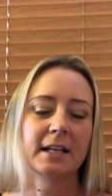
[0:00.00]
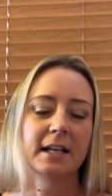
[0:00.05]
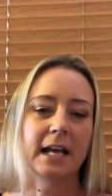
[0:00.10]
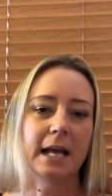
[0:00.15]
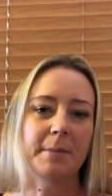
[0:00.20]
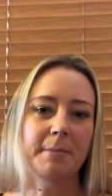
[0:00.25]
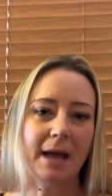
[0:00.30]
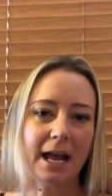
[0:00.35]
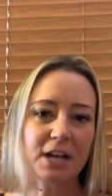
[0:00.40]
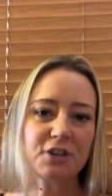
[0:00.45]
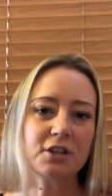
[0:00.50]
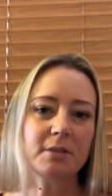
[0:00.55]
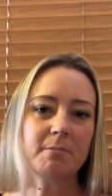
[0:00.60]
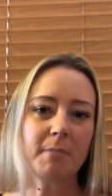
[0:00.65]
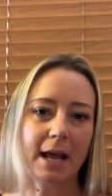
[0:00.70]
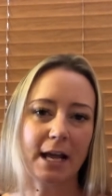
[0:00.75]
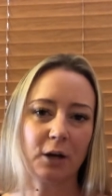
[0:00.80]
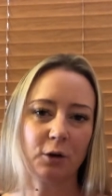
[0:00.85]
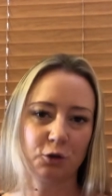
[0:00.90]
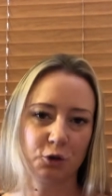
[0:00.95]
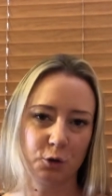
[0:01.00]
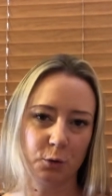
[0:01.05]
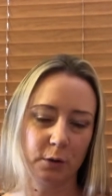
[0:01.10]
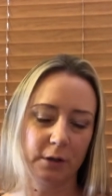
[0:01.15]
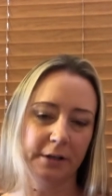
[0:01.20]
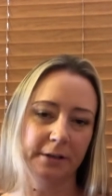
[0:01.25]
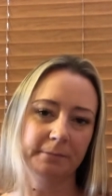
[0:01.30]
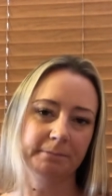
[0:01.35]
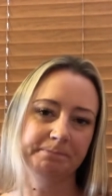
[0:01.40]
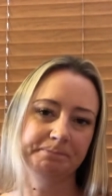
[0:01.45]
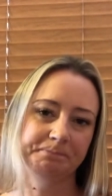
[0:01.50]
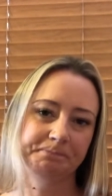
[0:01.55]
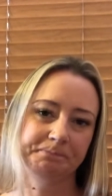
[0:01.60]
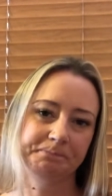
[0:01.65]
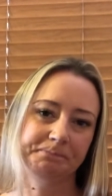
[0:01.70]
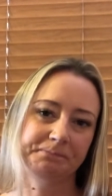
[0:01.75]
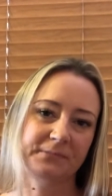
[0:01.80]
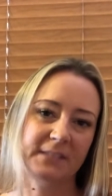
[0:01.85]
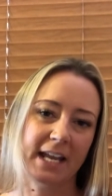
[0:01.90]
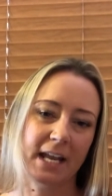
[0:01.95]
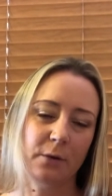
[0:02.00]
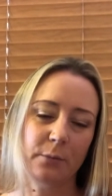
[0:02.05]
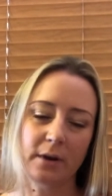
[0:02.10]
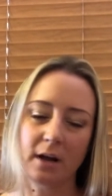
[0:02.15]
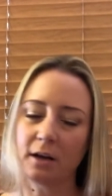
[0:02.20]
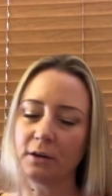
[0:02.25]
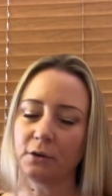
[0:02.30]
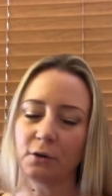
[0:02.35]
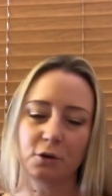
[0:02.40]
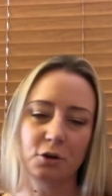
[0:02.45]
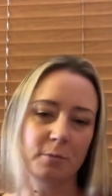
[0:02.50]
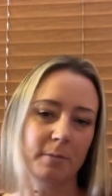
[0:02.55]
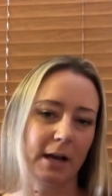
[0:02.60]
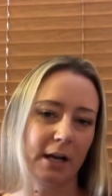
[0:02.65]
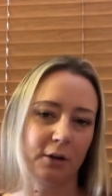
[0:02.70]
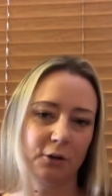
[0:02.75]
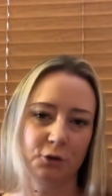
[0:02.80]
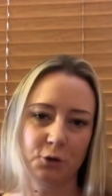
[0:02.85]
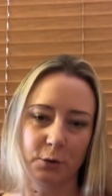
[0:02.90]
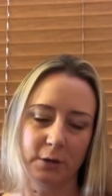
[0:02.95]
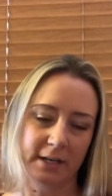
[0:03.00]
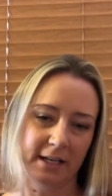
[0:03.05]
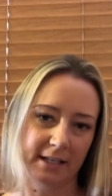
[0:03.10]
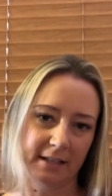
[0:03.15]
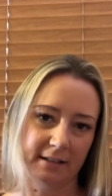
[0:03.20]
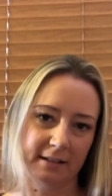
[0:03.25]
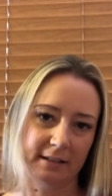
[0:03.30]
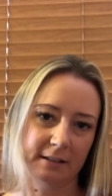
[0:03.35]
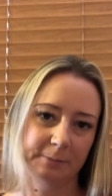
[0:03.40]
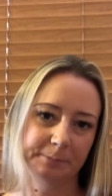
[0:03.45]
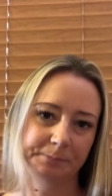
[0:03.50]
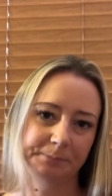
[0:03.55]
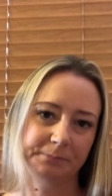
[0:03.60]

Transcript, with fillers: Imagine Michael Jordan. Okay, we all know who Michael Jordan is.